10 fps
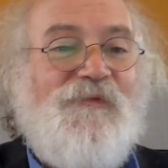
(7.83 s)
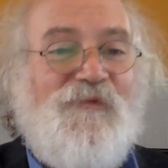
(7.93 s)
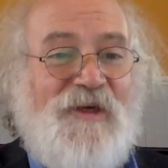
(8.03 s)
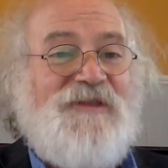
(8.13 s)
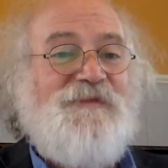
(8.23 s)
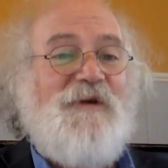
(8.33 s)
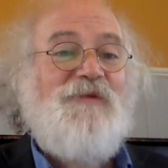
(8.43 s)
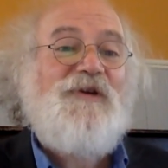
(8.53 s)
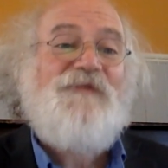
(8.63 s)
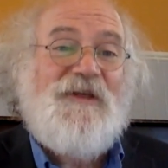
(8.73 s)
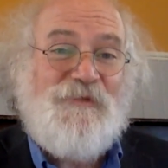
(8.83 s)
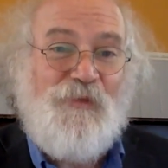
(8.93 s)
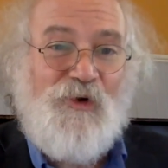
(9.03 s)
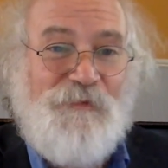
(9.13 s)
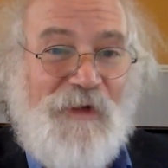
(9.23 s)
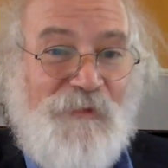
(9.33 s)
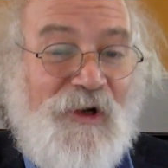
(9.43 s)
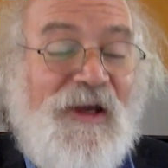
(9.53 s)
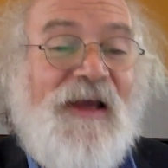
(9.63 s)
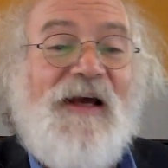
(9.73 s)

VASE member and VASE board member,